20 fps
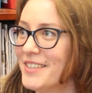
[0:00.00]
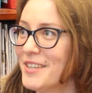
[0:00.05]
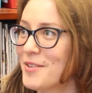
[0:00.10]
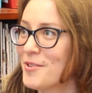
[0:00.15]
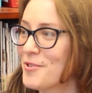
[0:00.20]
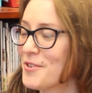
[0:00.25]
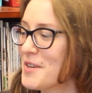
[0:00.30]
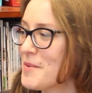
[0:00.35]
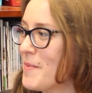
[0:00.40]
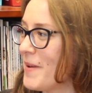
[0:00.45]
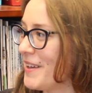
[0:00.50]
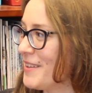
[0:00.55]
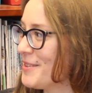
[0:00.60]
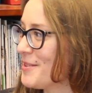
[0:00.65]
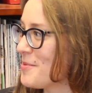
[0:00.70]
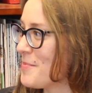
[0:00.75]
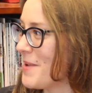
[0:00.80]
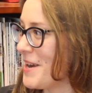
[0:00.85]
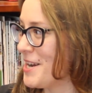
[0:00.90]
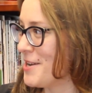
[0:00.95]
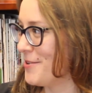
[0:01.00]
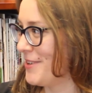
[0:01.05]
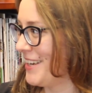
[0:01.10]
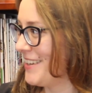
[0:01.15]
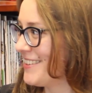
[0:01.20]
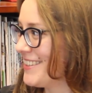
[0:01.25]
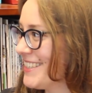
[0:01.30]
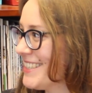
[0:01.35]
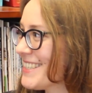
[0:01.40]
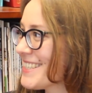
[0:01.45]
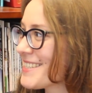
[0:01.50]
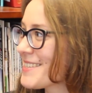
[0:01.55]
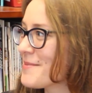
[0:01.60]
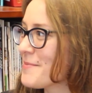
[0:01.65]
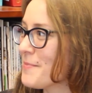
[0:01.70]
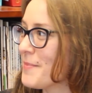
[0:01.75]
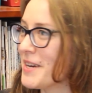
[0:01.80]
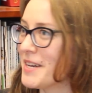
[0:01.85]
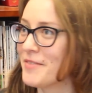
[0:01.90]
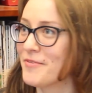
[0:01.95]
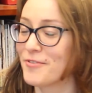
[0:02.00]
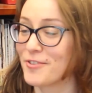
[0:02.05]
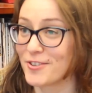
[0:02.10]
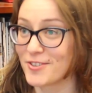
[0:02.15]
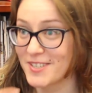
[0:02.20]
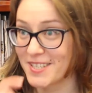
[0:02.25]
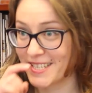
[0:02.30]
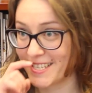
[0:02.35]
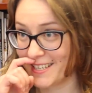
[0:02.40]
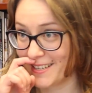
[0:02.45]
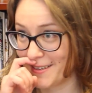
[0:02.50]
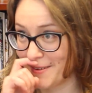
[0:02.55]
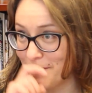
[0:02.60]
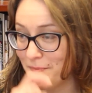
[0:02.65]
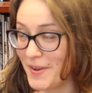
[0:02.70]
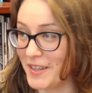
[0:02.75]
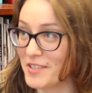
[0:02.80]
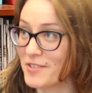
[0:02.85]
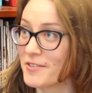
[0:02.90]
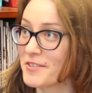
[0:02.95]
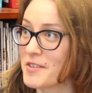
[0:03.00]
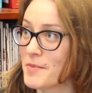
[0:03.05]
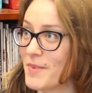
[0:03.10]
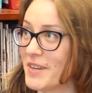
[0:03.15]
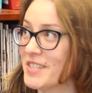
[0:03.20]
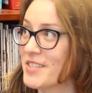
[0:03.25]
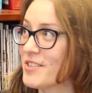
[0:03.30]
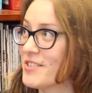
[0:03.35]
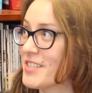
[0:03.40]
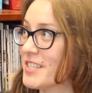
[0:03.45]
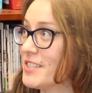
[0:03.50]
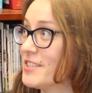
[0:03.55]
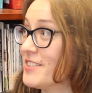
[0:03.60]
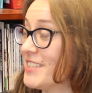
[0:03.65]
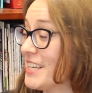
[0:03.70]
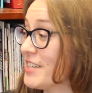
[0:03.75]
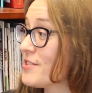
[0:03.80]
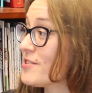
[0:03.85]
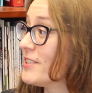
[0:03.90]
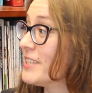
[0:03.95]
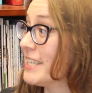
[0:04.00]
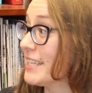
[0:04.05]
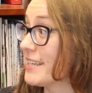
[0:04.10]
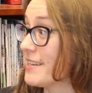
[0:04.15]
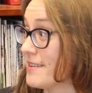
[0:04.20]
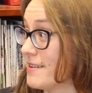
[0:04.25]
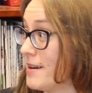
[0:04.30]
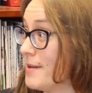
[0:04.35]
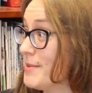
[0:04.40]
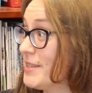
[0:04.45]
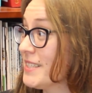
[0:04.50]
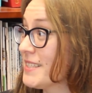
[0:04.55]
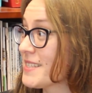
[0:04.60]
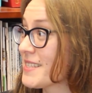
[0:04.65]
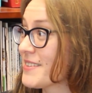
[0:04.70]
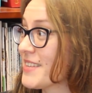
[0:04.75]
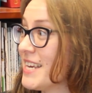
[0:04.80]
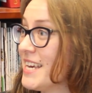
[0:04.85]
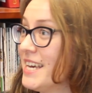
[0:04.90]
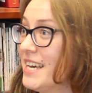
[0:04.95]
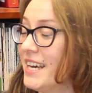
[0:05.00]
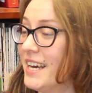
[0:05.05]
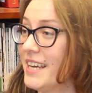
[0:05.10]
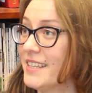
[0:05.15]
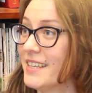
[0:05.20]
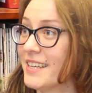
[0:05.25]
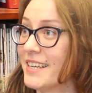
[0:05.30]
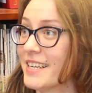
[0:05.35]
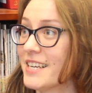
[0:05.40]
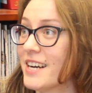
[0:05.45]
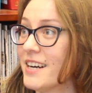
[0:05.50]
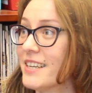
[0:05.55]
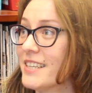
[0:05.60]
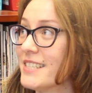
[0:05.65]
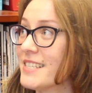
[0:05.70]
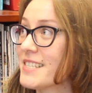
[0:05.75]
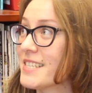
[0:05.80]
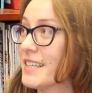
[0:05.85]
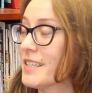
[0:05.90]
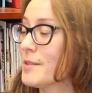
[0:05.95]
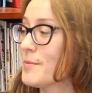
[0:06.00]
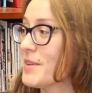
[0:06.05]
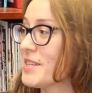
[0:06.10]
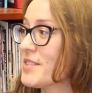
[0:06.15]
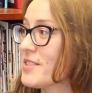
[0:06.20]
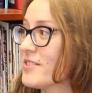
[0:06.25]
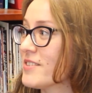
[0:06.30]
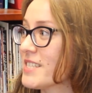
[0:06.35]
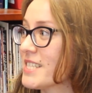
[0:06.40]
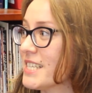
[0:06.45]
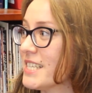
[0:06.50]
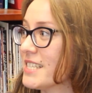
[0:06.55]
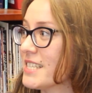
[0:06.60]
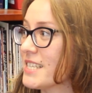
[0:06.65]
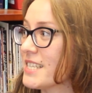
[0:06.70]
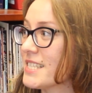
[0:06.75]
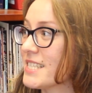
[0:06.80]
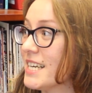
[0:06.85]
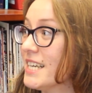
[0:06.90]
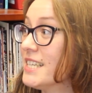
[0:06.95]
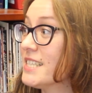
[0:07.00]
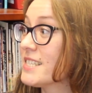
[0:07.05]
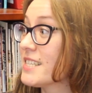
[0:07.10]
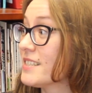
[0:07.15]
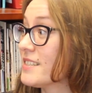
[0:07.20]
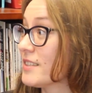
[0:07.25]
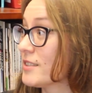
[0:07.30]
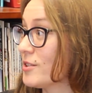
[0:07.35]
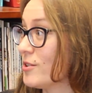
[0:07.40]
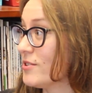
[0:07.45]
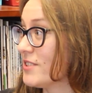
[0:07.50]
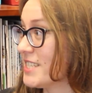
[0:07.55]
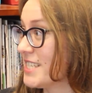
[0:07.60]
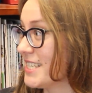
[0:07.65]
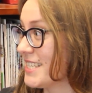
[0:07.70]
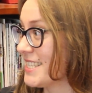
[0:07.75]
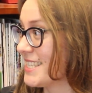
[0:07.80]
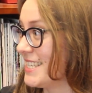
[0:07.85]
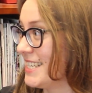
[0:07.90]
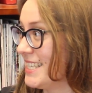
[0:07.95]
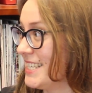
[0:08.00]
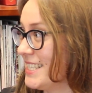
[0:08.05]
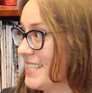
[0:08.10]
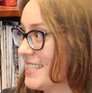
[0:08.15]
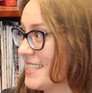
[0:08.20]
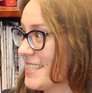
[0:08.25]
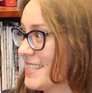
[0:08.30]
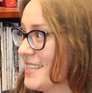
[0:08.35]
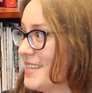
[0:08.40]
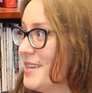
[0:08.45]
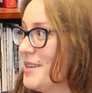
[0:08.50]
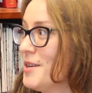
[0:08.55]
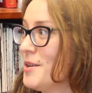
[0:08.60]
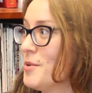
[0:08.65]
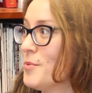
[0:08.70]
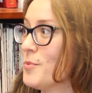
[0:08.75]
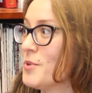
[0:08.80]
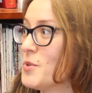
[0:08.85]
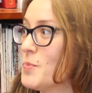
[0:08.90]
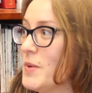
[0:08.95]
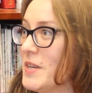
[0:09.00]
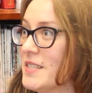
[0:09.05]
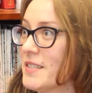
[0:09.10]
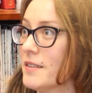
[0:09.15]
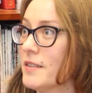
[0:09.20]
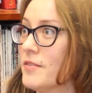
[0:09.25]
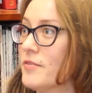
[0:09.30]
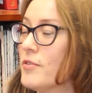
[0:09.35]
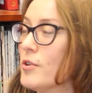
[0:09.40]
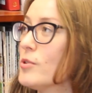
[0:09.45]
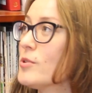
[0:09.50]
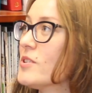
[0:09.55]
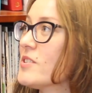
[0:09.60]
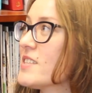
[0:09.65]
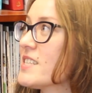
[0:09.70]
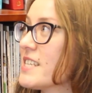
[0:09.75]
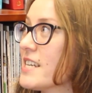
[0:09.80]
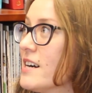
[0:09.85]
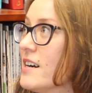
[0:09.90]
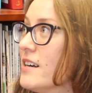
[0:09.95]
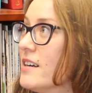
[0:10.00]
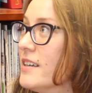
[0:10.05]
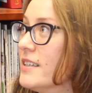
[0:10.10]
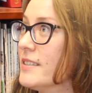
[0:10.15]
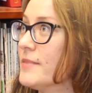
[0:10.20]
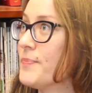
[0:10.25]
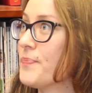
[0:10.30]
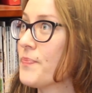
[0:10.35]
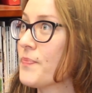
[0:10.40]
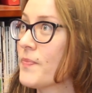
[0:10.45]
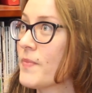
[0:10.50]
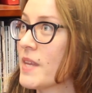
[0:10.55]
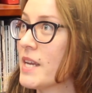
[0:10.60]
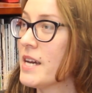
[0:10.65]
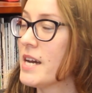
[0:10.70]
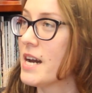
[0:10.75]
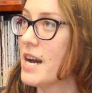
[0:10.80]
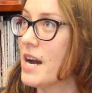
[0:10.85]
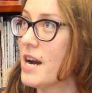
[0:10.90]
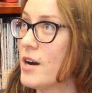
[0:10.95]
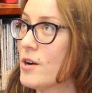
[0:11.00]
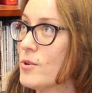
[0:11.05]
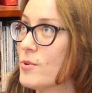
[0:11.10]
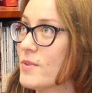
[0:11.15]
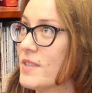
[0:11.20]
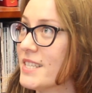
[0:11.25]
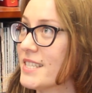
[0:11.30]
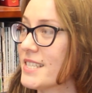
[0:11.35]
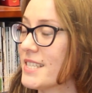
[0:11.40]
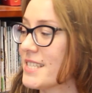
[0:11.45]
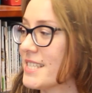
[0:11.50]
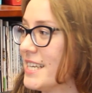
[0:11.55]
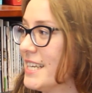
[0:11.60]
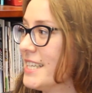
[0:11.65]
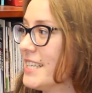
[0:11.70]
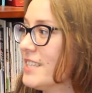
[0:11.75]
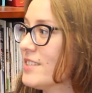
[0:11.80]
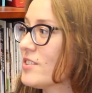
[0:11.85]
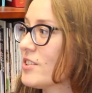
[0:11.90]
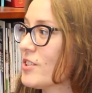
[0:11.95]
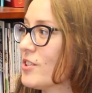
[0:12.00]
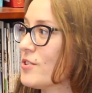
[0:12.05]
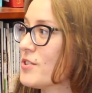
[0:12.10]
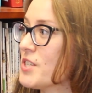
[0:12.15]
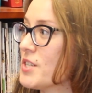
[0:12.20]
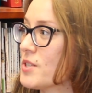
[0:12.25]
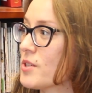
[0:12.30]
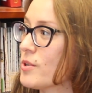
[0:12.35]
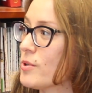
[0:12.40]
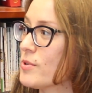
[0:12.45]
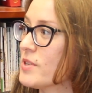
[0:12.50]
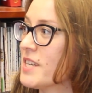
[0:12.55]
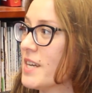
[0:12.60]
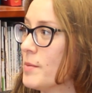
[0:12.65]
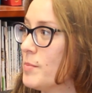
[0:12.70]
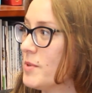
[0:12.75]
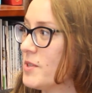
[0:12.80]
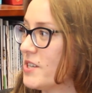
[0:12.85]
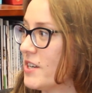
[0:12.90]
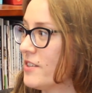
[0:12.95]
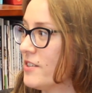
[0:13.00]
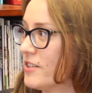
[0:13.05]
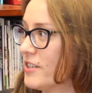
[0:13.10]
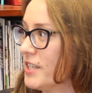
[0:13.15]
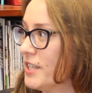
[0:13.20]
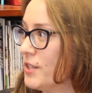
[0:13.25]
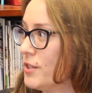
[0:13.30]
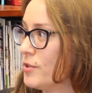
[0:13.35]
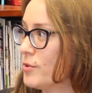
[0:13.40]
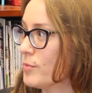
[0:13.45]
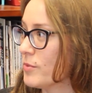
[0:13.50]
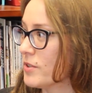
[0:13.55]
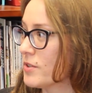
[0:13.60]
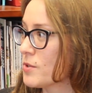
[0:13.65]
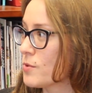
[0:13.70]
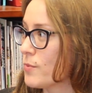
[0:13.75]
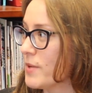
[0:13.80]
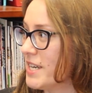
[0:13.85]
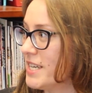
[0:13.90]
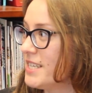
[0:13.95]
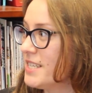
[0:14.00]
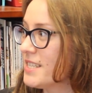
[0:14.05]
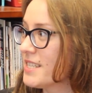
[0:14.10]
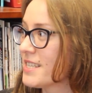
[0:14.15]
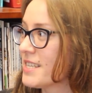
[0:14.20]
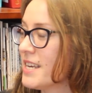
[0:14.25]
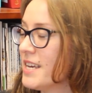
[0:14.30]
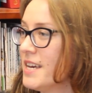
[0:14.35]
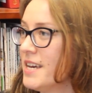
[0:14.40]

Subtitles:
had a thorny path to bioethics. My first bachelor's and master's in international economics, and then I got into second master's in science and technology studies, which basically focused on how the society and technologies co-shape each other in numerous ways.